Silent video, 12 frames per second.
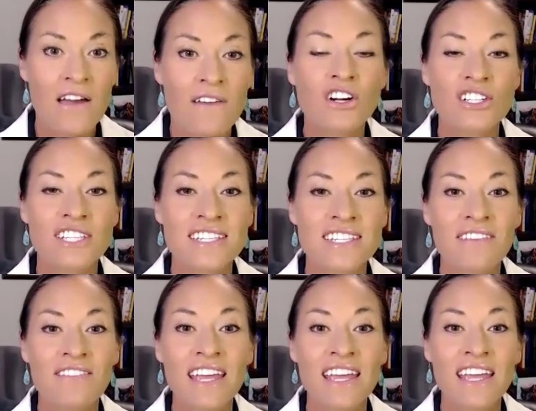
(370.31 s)
versus
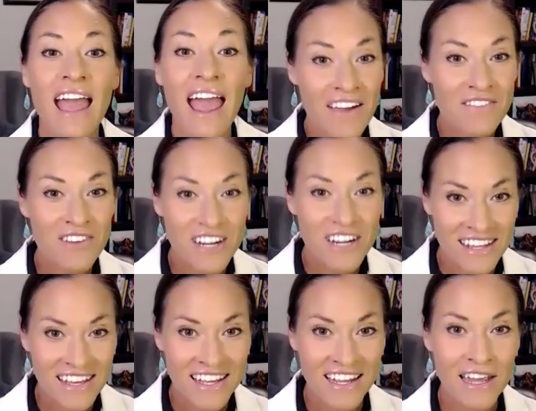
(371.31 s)
giving
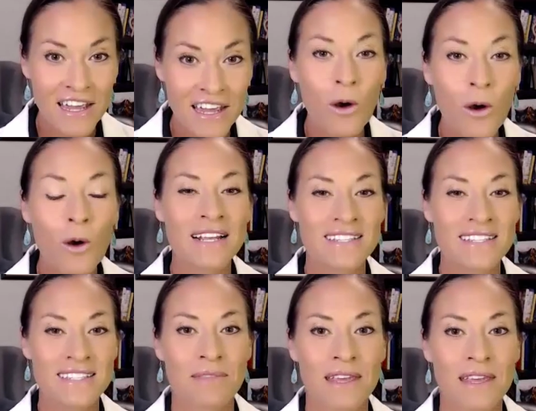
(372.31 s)
everything and hoping
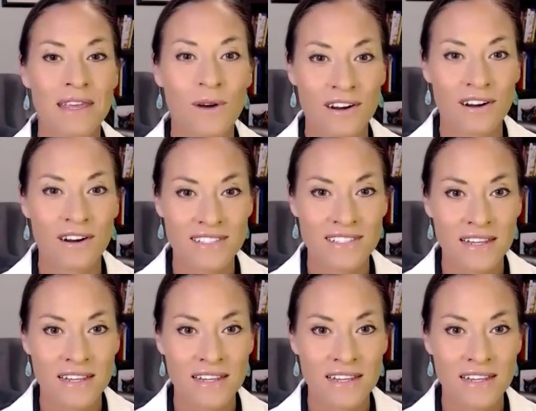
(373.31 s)
something works.